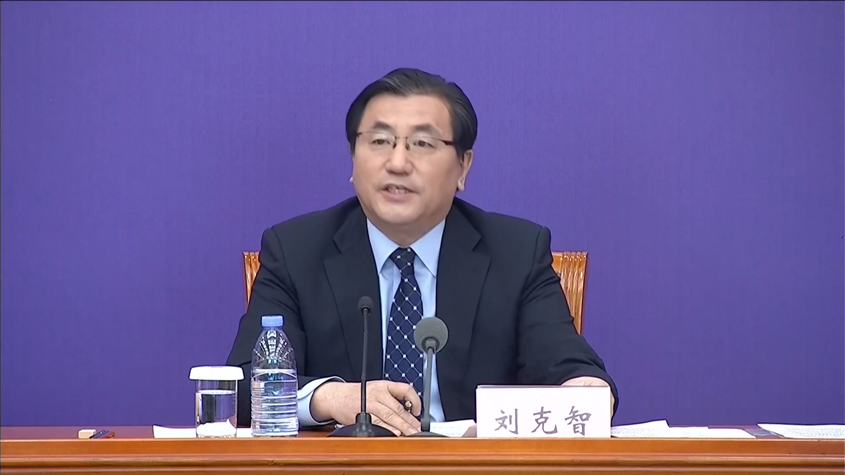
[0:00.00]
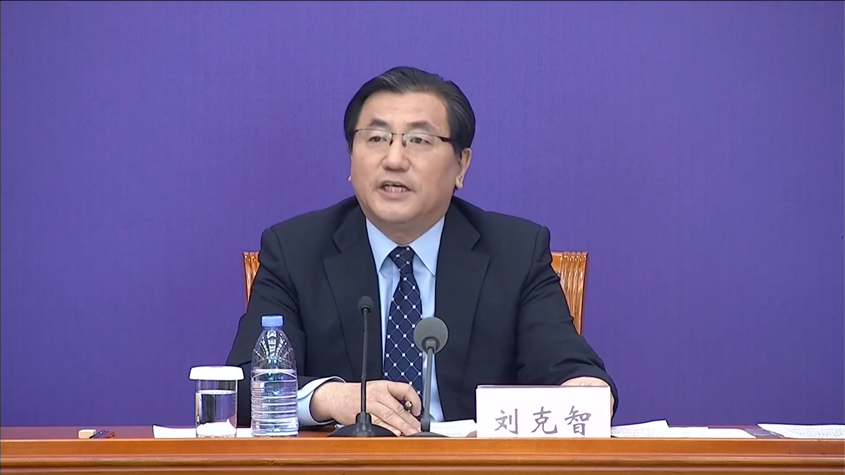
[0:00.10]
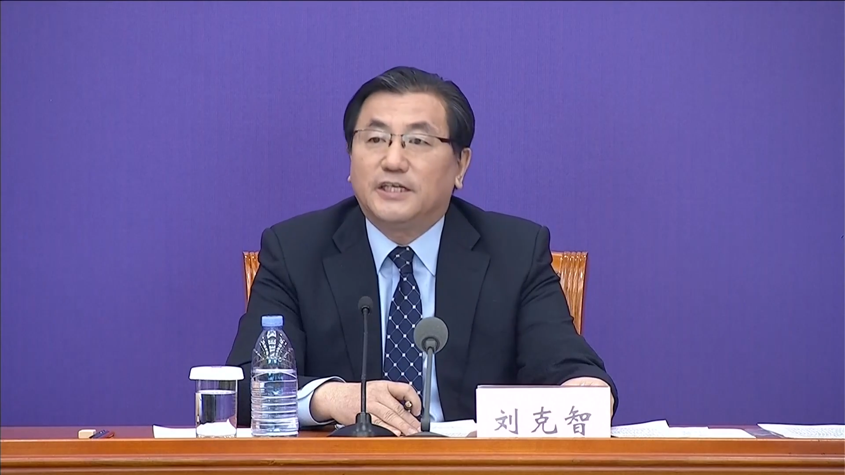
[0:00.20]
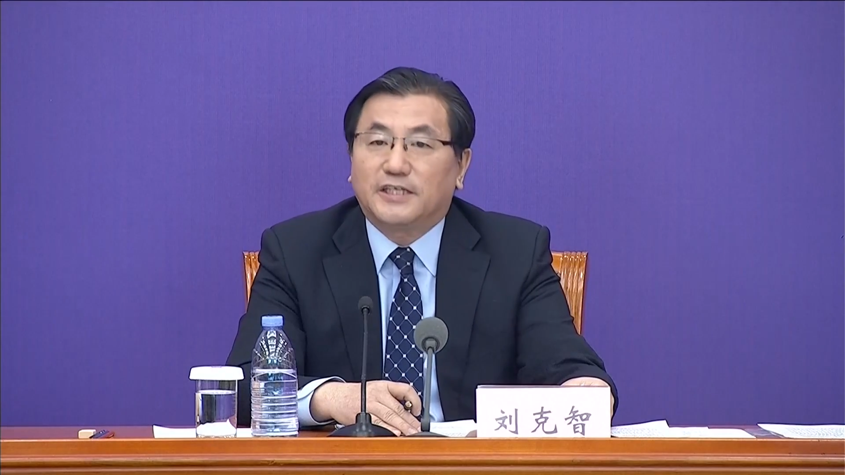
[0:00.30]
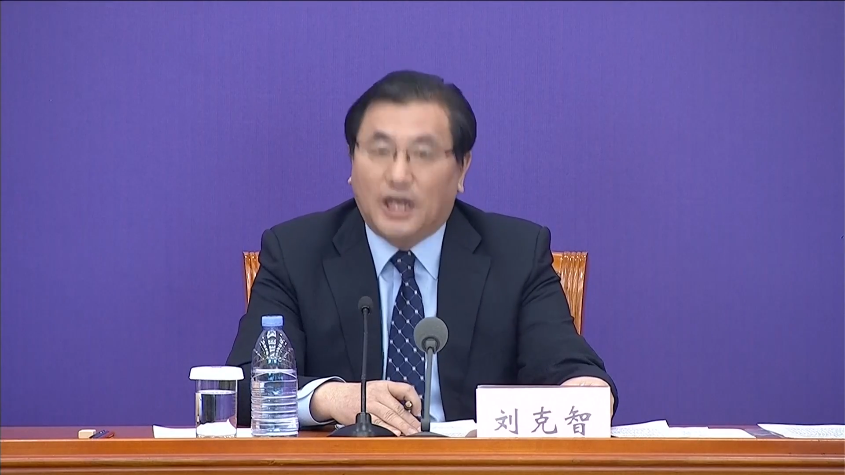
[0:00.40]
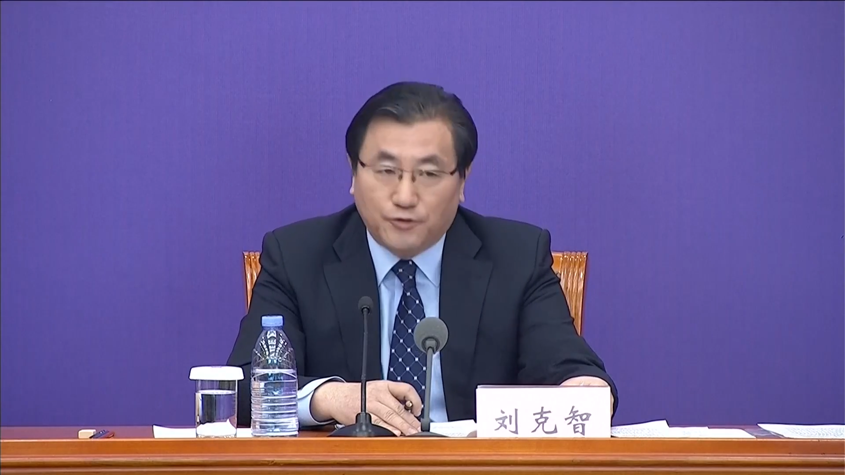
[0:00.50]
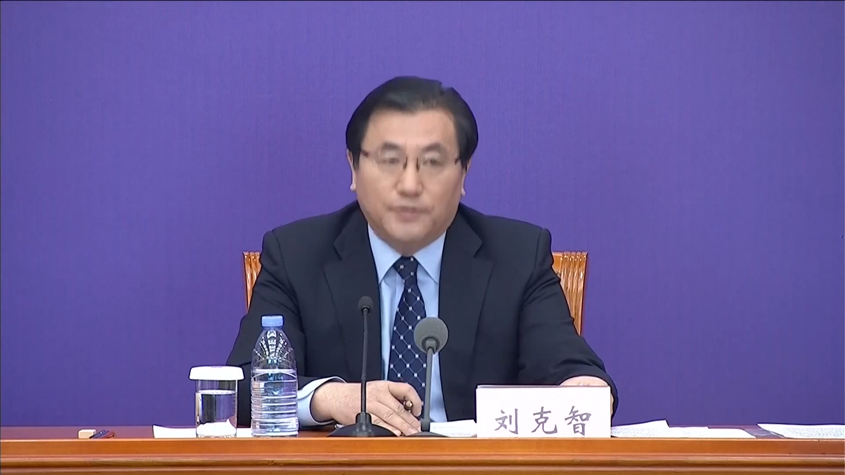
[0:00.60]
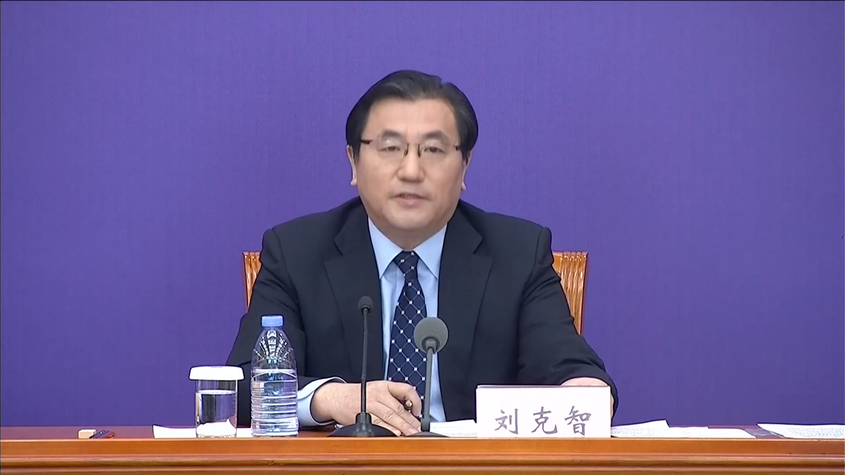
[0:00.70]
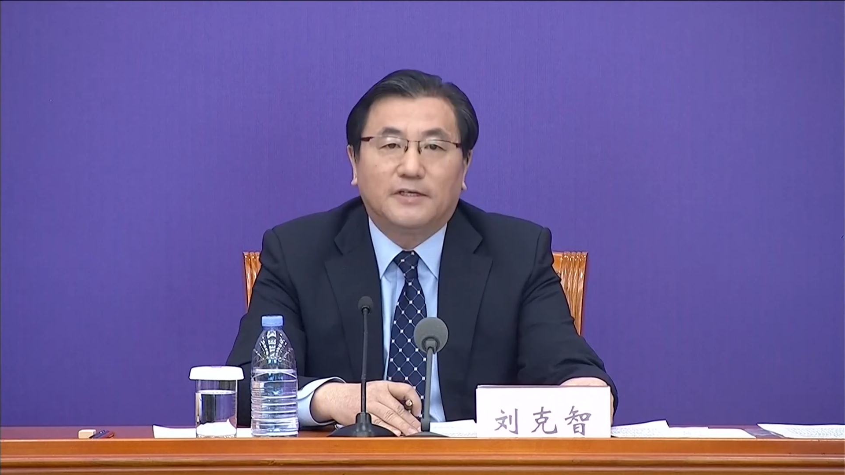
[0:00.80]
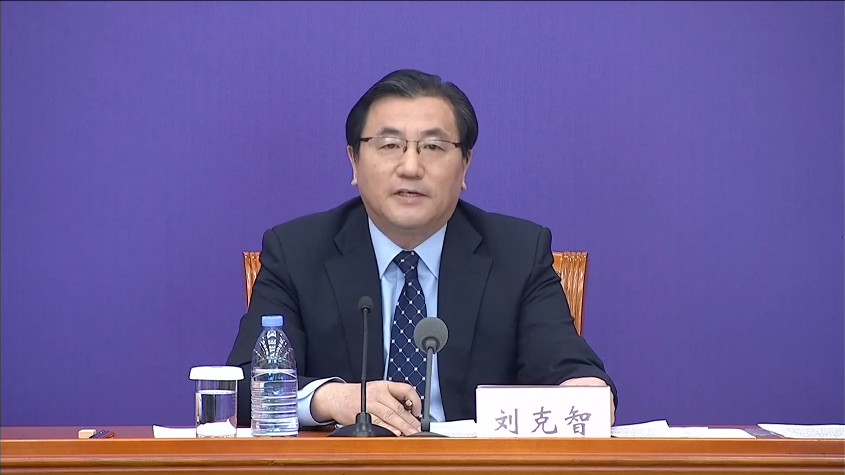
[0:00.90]
targeting
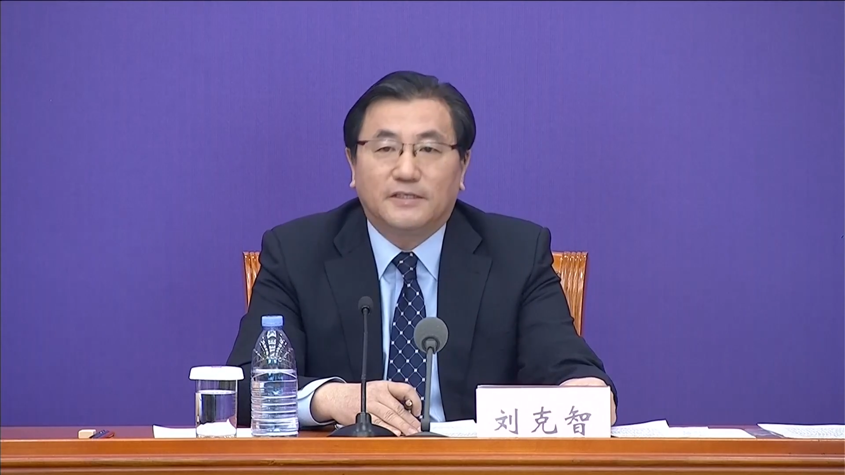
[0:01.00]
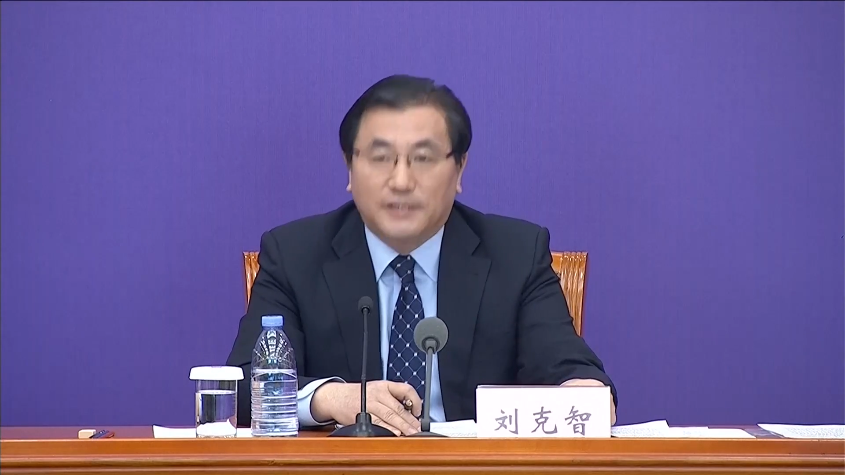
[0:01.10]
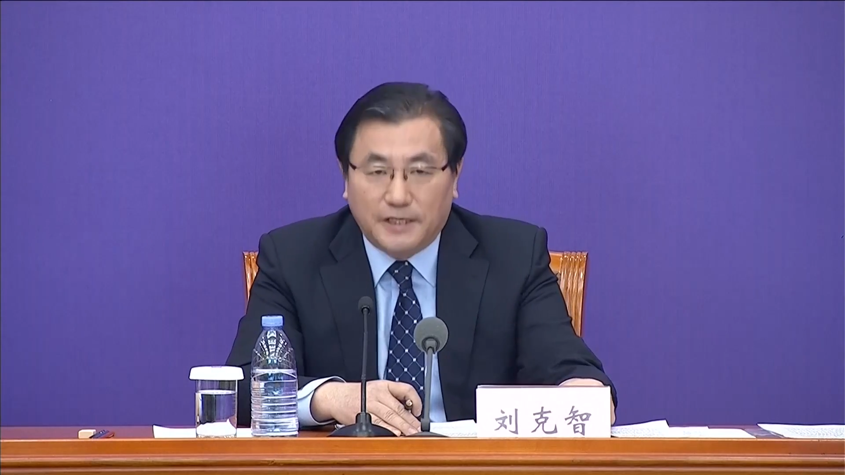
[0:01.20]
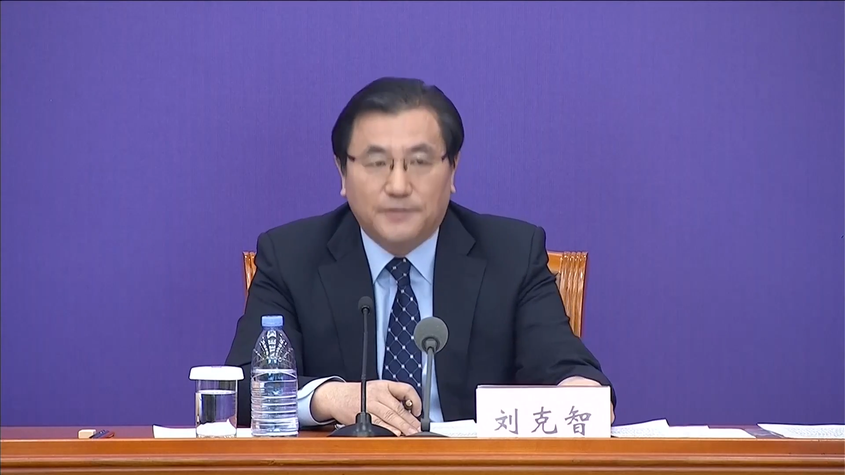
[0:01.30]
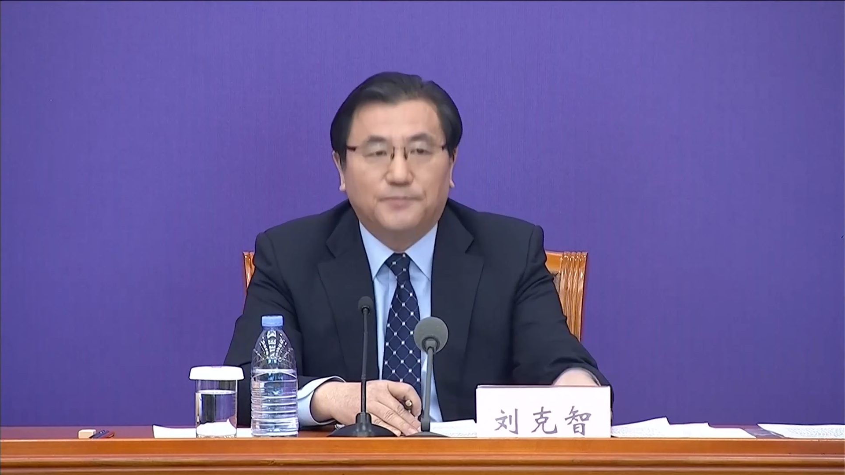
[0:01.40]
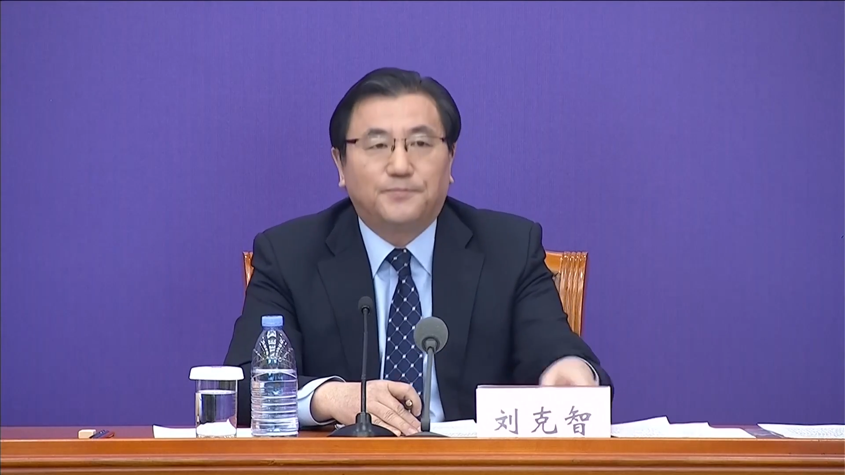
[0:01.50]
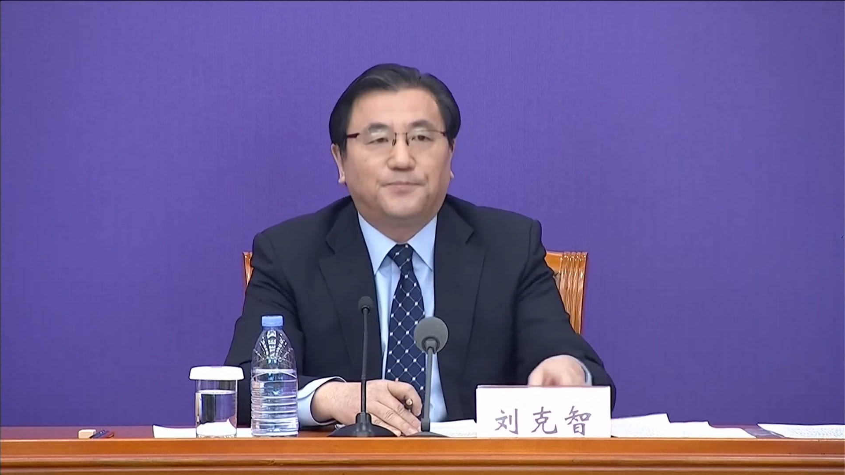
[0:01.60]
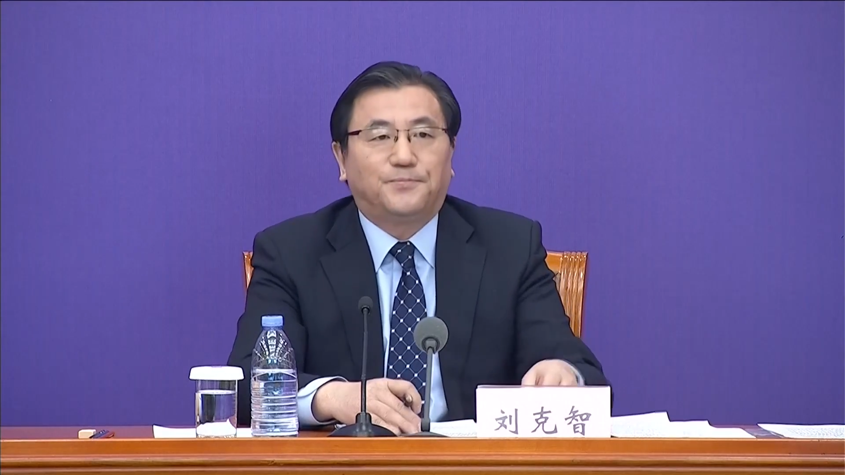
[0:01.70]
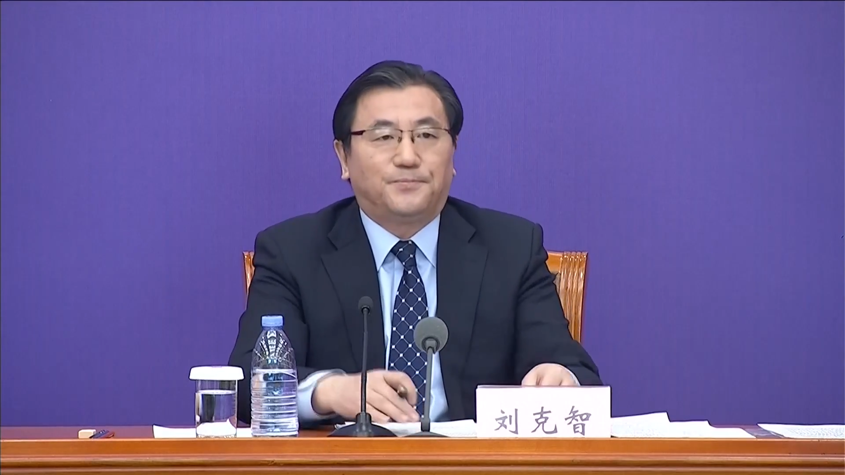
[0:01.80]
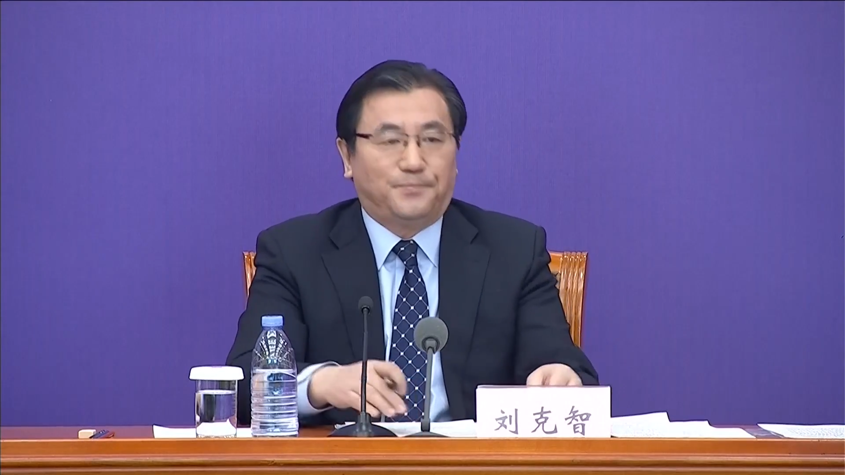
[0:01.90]
at different
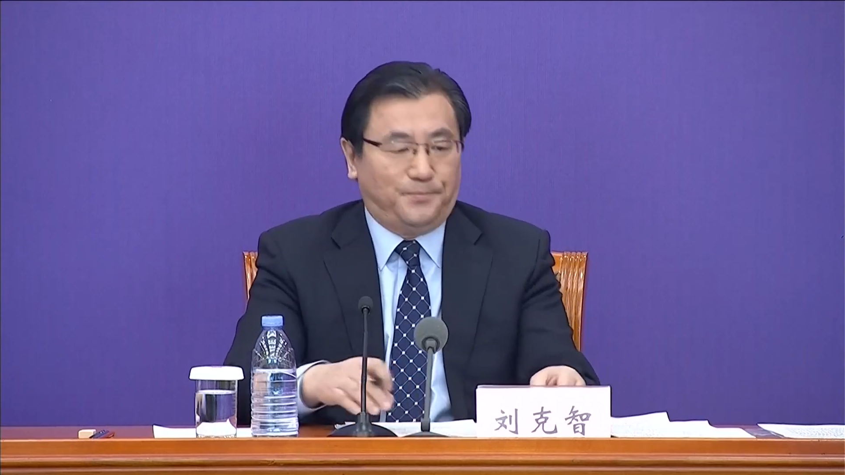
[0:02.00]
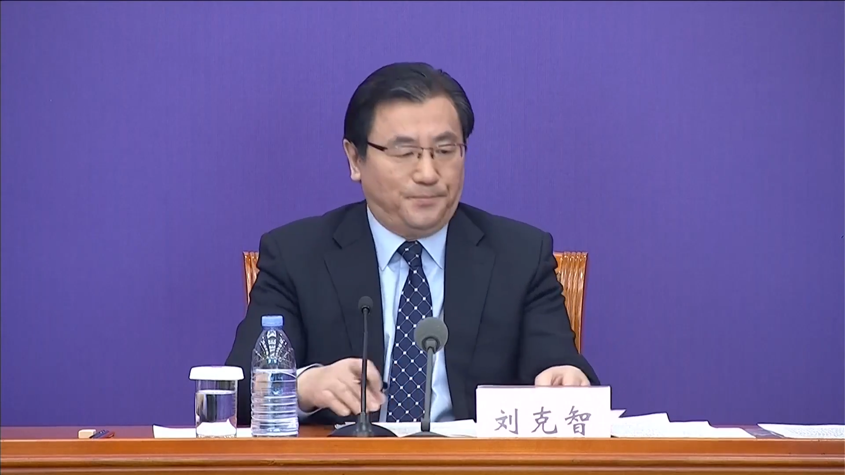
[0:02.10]
localities